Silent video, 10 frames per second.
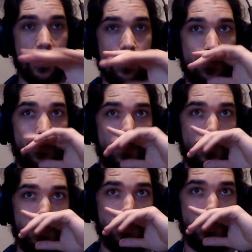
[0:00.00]
idea,
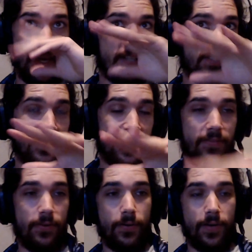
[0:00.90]
yeah, just to
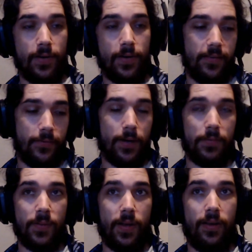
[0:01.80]
give you an idea of what I'm
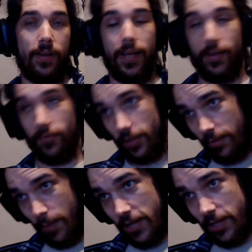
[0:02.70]
spending, like real
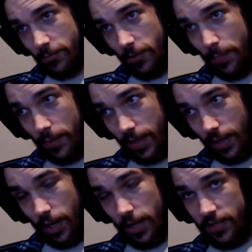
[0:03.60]
life Magic, I'm dropping
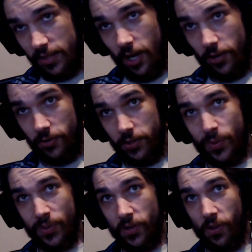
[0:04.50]
like at least $100,
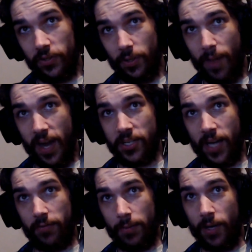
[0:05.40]
$200 on Magic
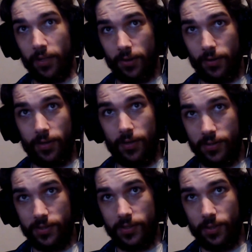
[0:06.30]
every month.
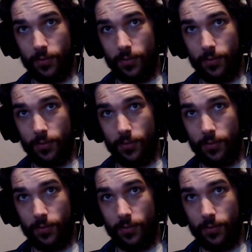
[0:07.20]
So,